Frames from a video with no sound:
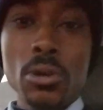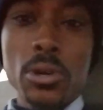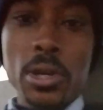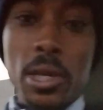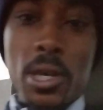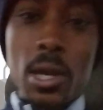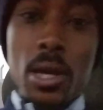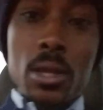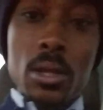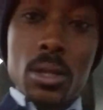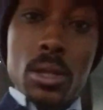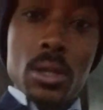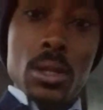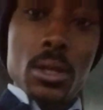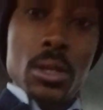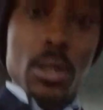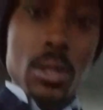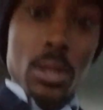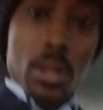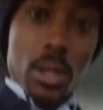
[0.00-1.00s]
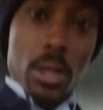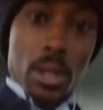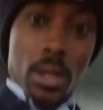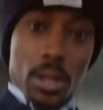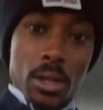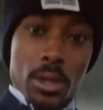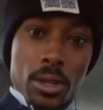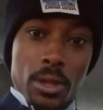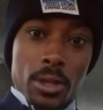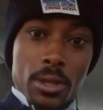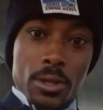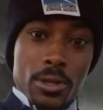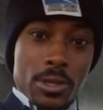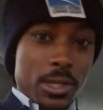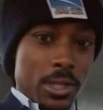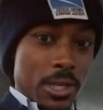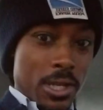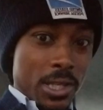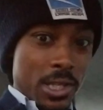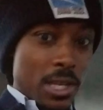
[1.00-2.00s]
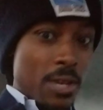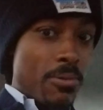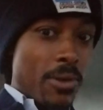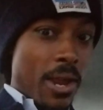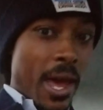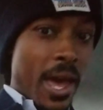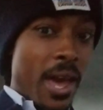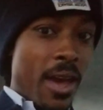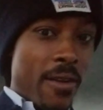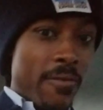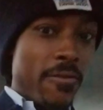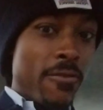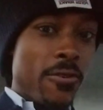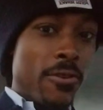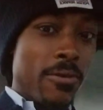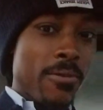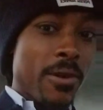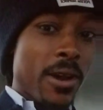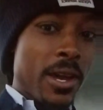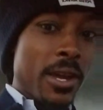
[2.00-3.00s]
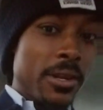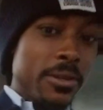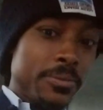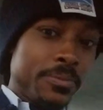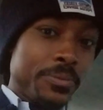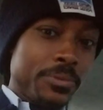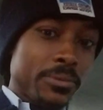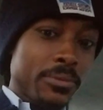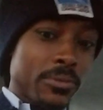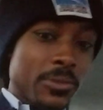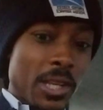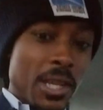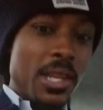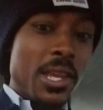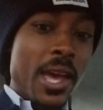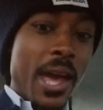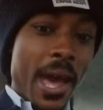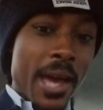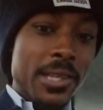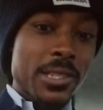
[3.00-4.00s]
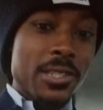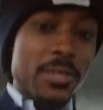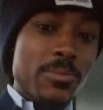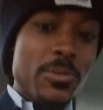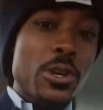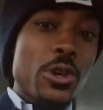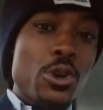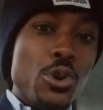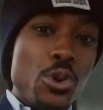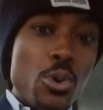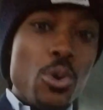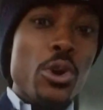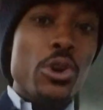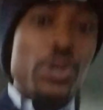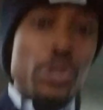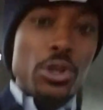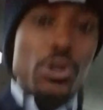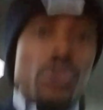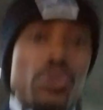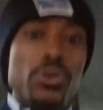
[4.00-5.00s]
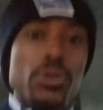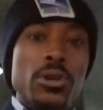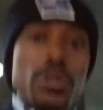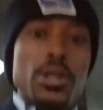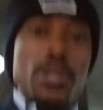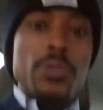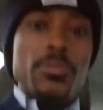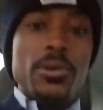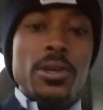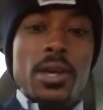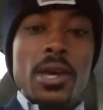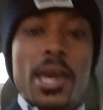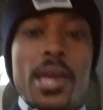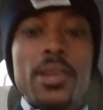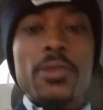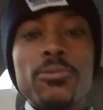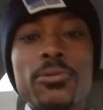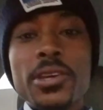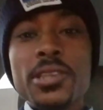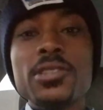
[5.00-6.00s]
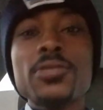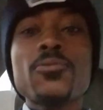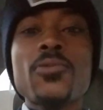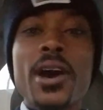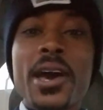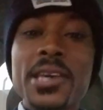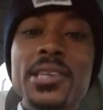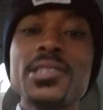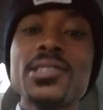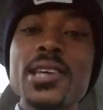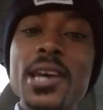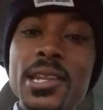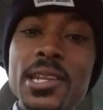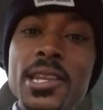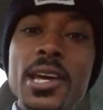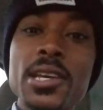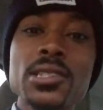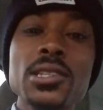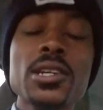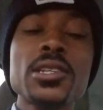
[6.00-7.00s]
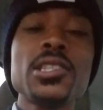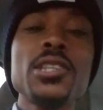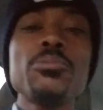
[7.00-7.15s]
again, you see what I have on, right? And he asks me, "Who are you?" And the reason why he said that is because he